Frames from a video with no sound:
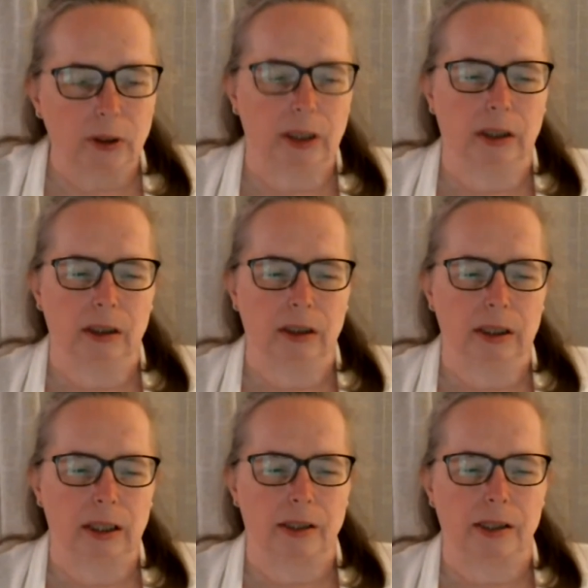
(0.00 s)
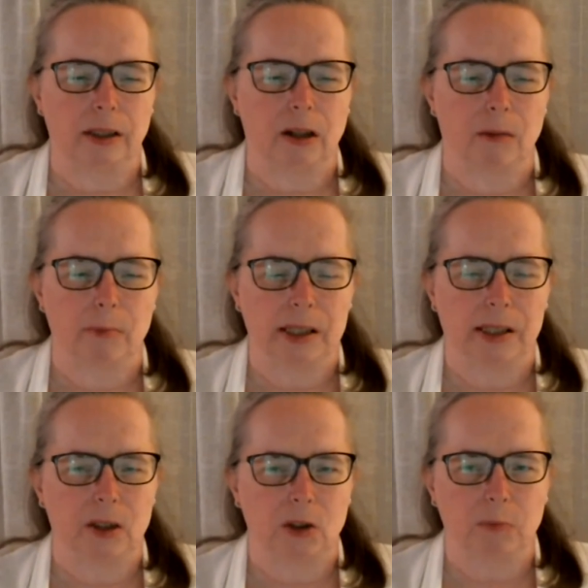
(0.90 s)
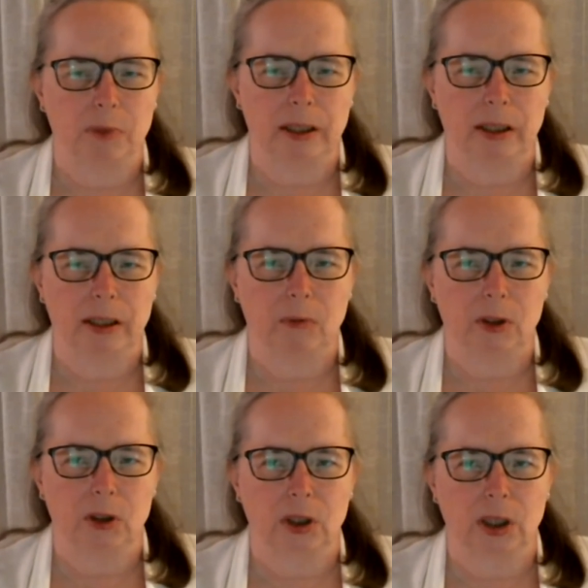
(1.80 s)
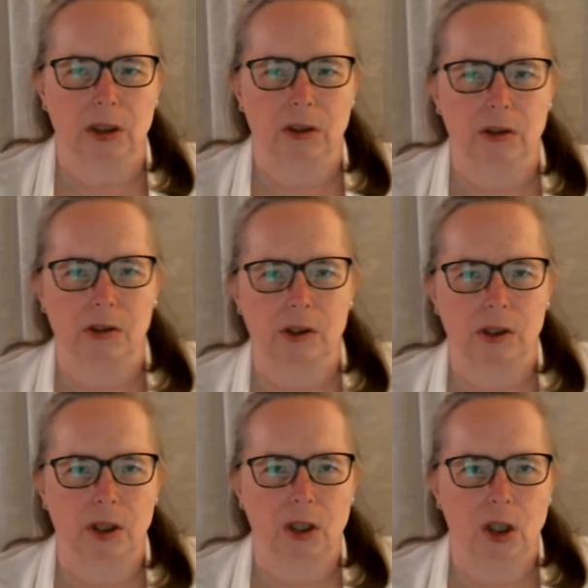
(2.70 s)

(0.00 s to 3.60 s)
in the DAC compensation plan, which is,